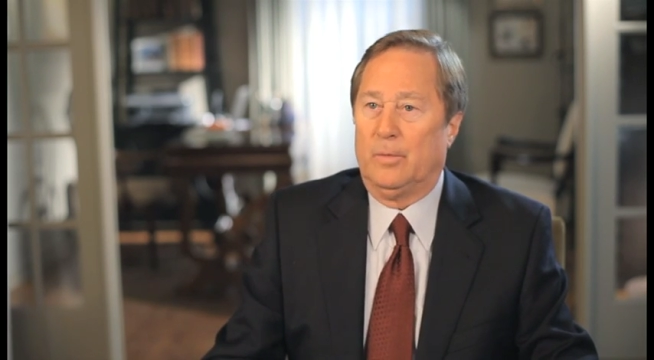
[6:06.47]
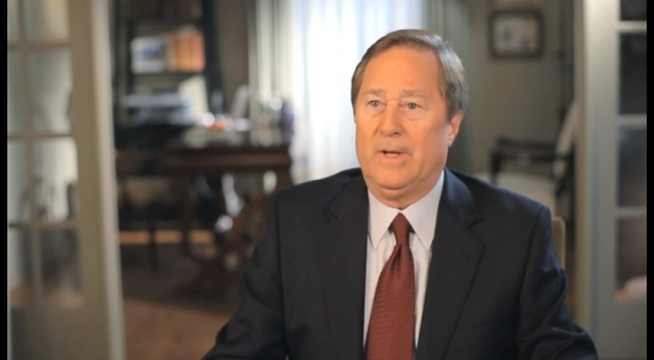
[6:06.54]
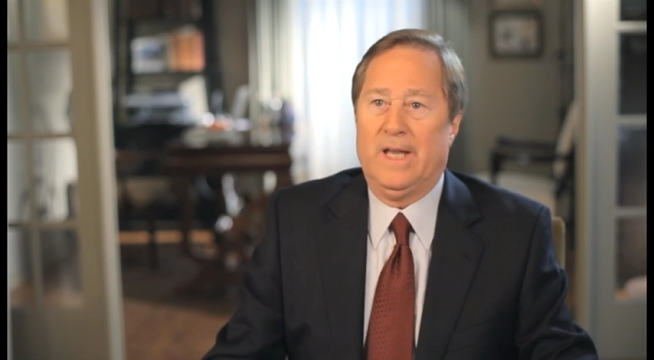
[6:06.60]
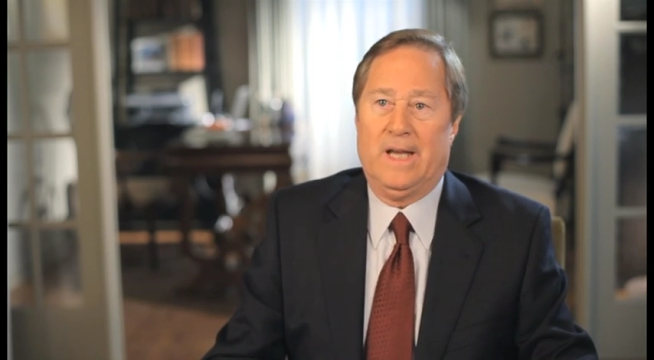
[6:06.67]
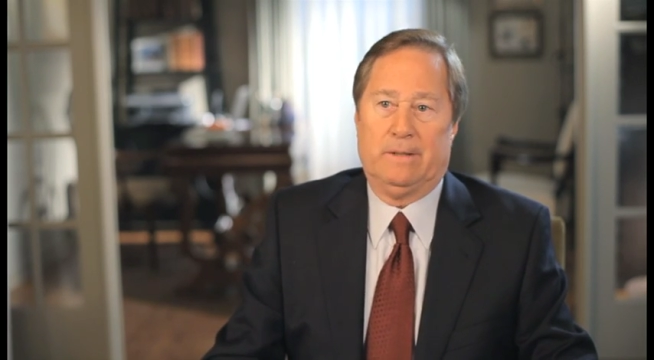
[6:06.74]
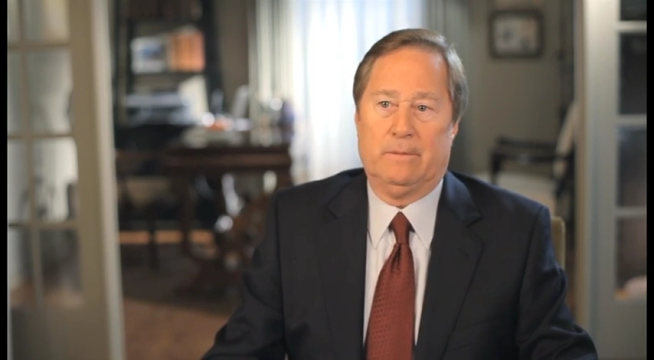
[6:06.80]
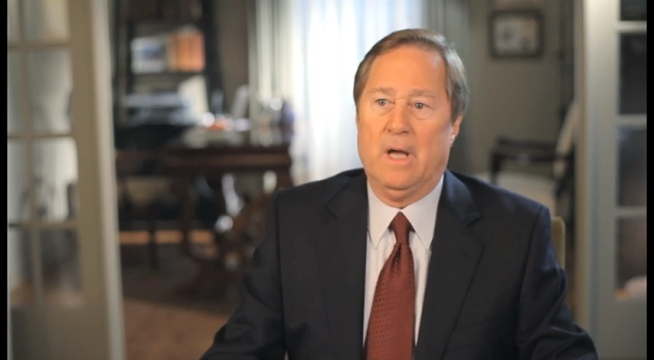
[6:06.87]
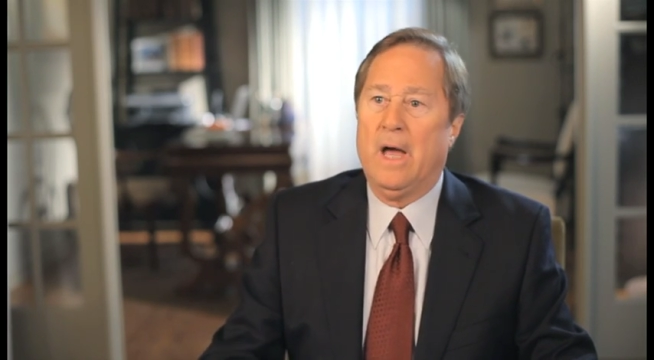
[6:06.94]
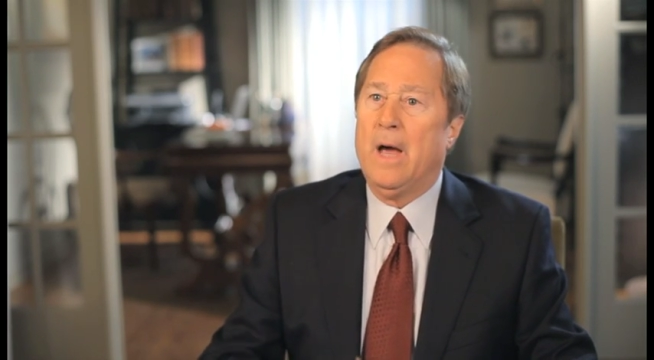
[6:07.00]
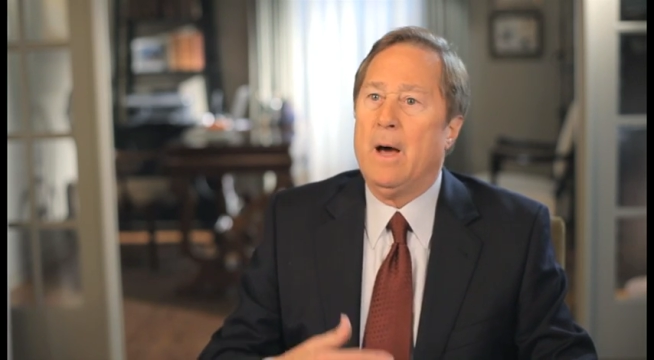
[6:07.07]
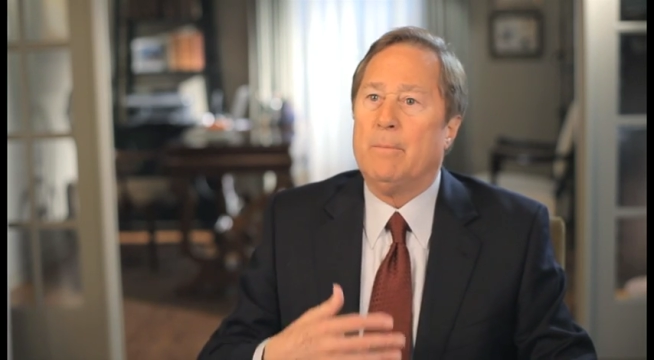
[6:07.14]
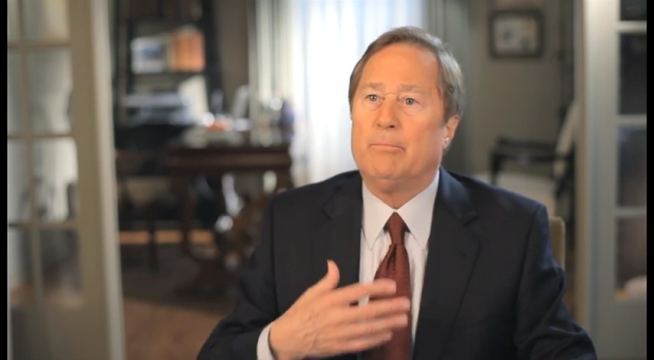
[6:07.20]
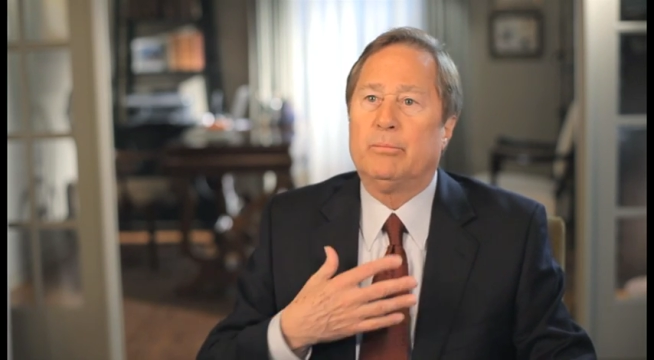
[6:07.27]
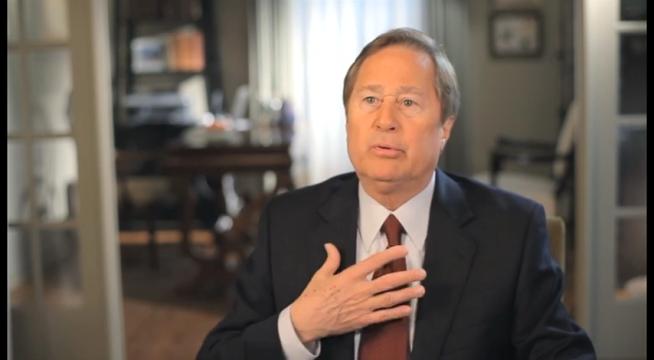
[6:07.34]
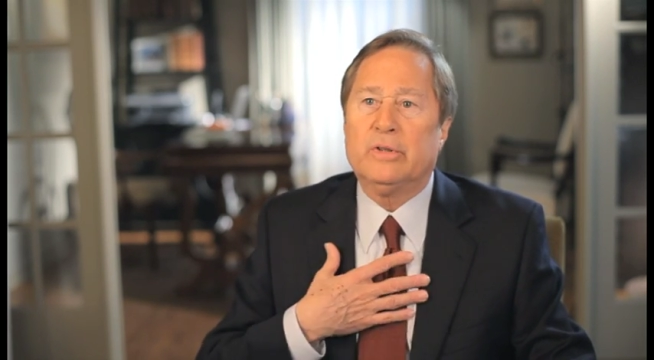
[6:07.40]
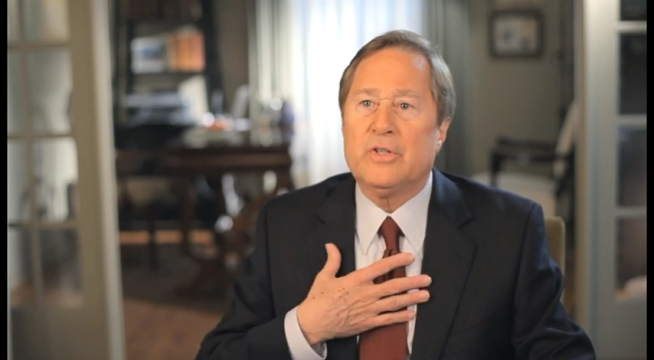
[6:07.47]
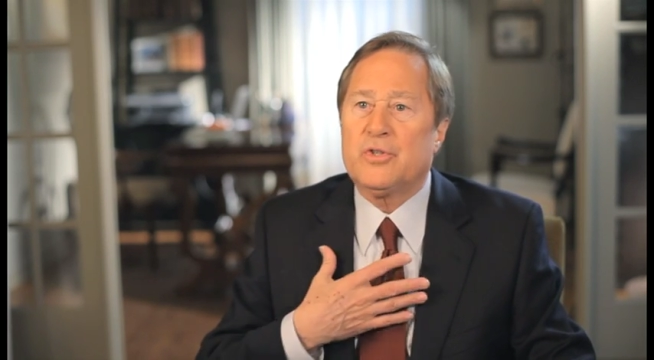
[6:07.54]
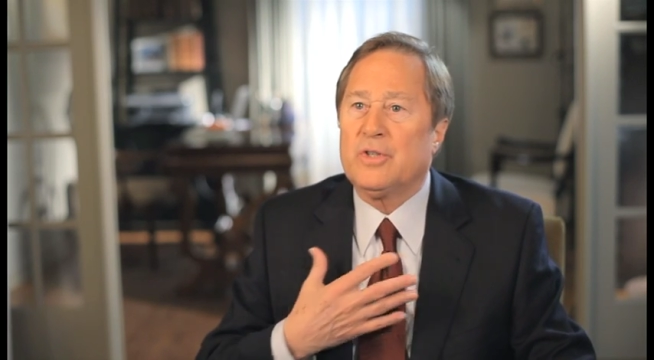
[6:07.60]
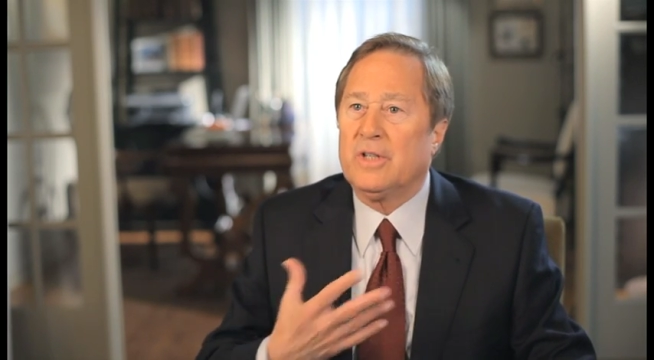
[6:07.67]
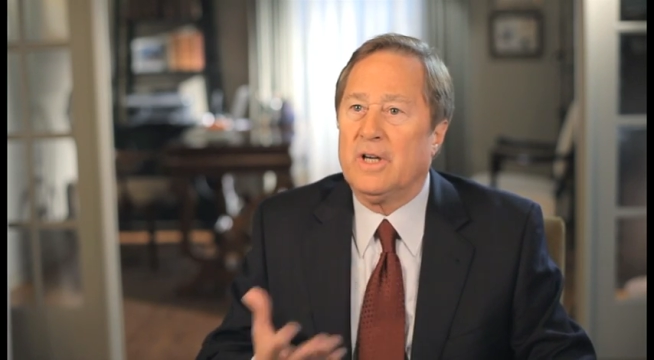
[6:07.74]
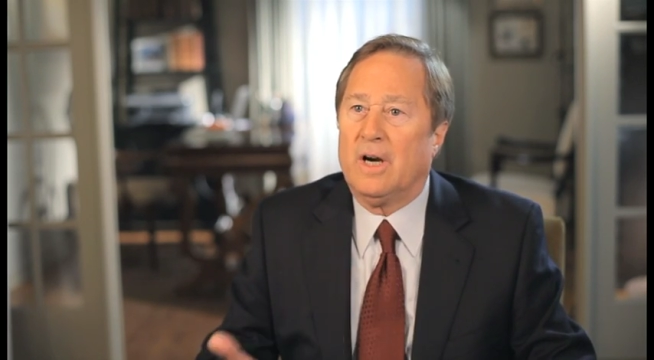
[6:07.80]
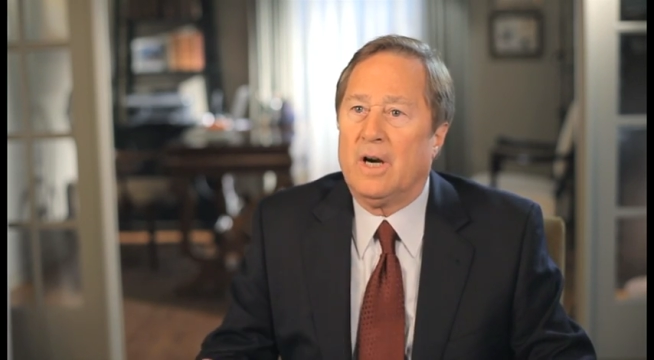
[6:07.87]
We had
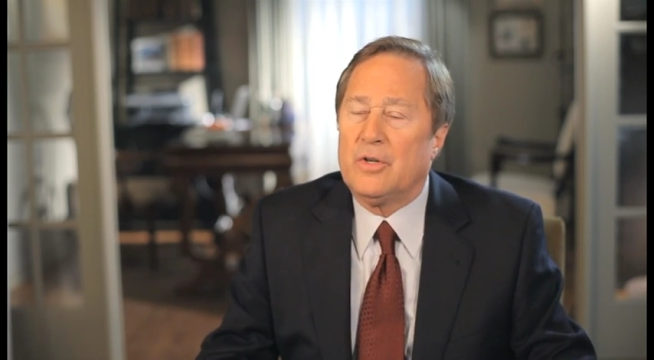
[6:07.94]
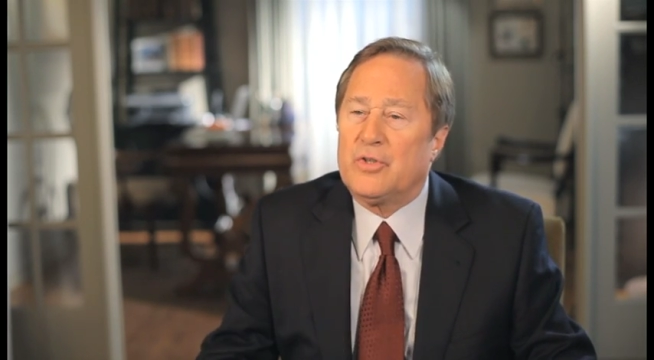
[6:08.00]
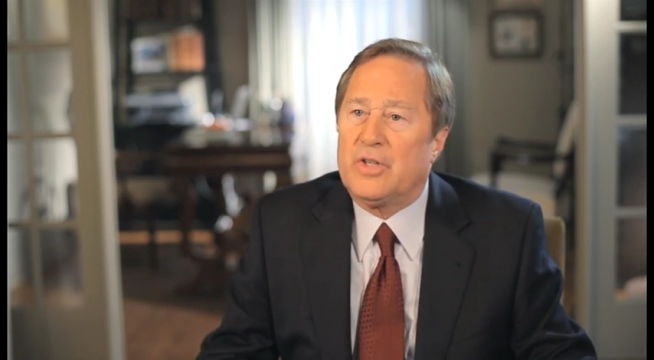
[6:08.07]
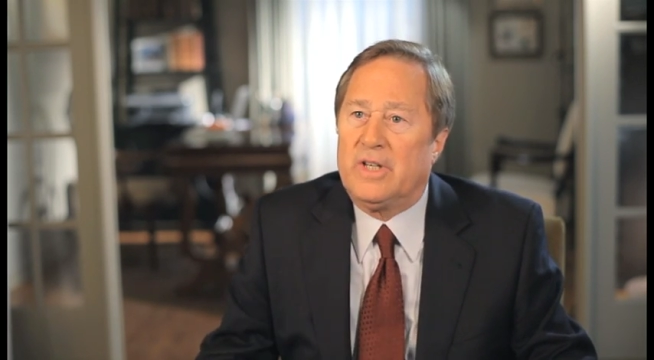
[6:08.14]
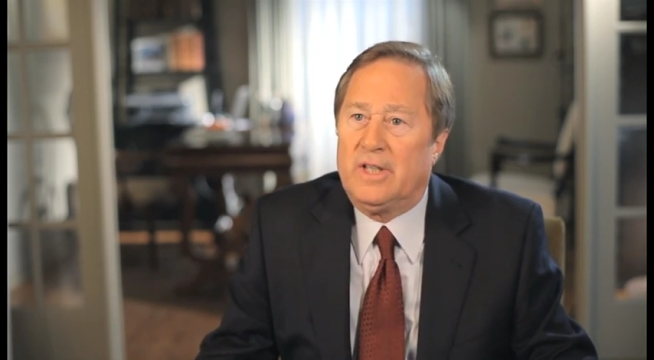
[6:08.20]
prison guards